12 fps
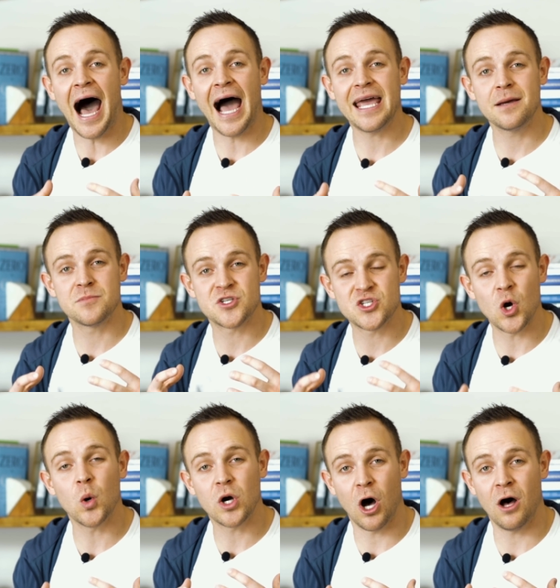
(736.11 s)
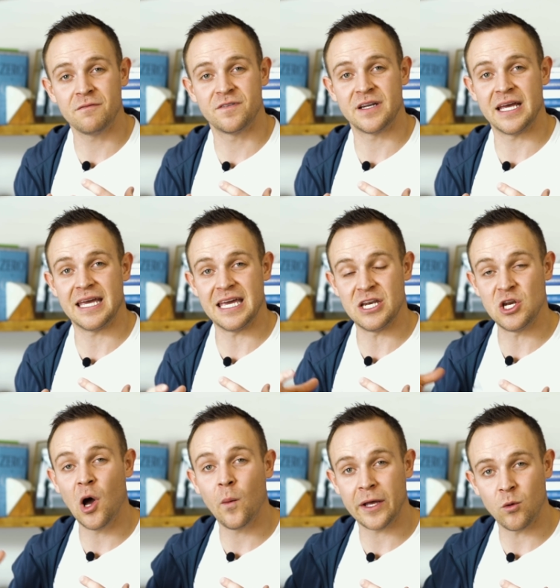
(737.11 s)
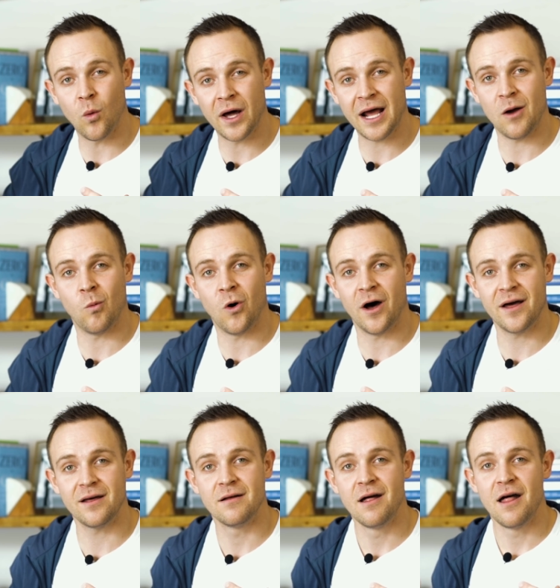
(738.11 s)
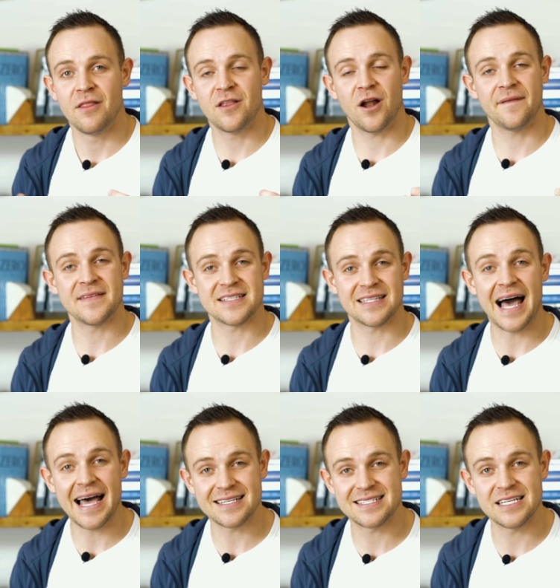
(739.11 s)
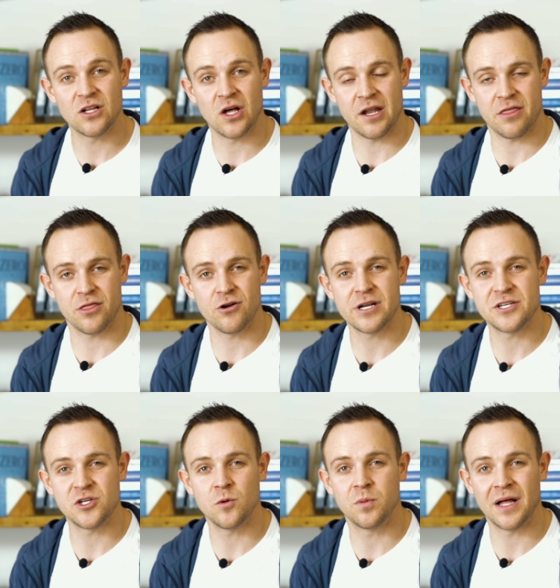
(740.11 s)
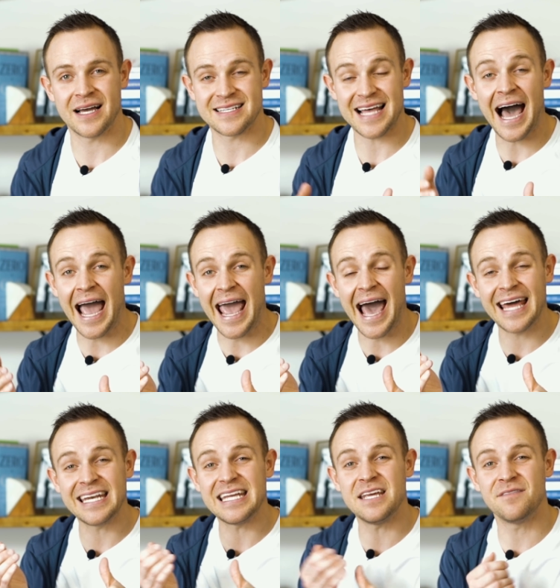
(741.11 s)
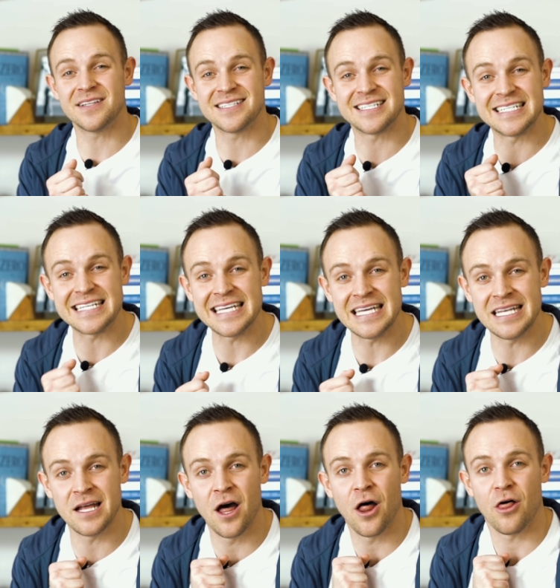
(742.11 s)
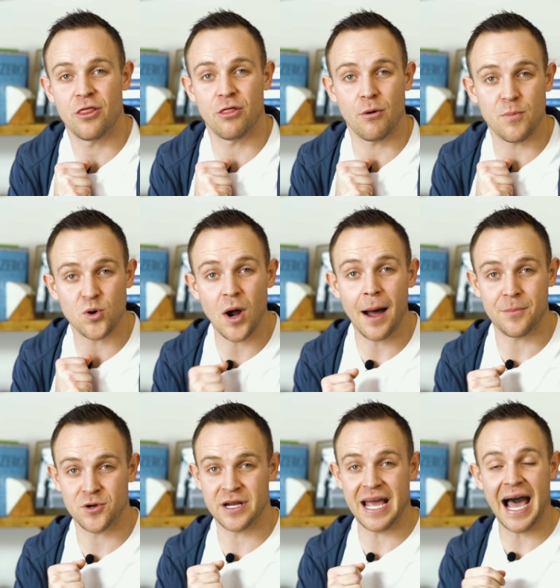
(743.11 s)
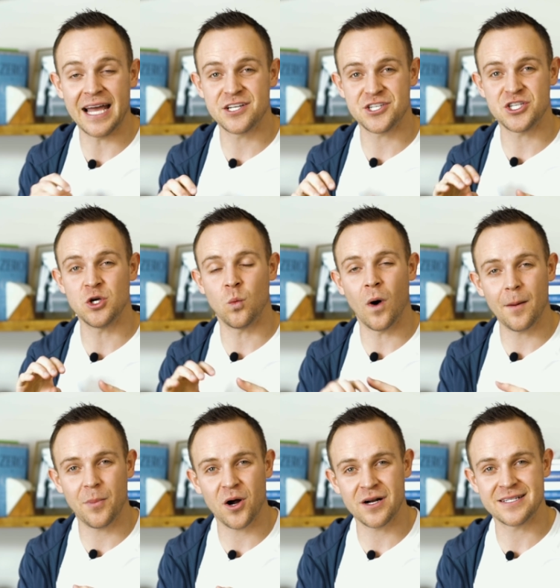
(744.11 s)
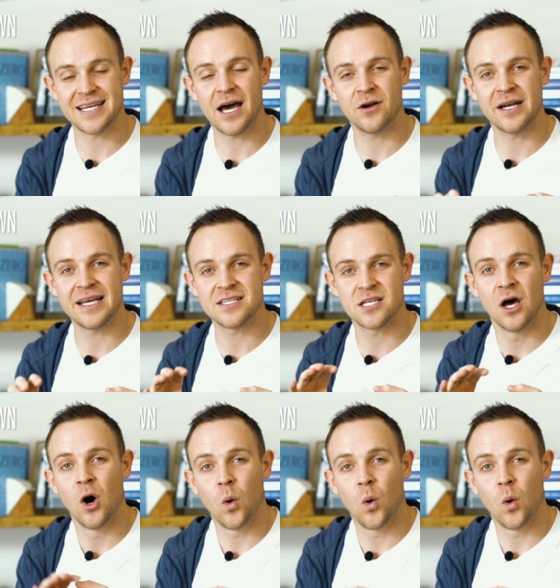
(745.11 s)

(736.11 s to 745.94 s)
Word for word: I am so confident in knowing what I want that on this last deal on a 32 plex, I hadn't even seen the property. I just knew what part of town it is,